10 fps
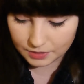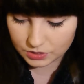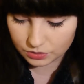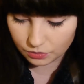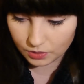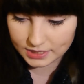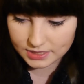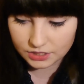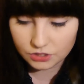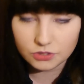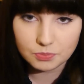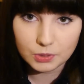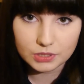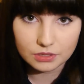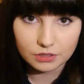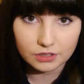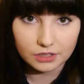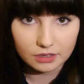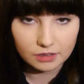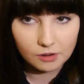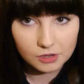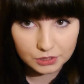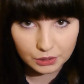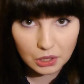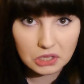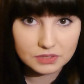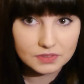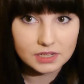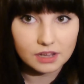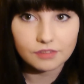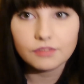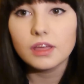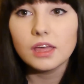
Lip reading: So I did a huge Boots ordered lots of stuff.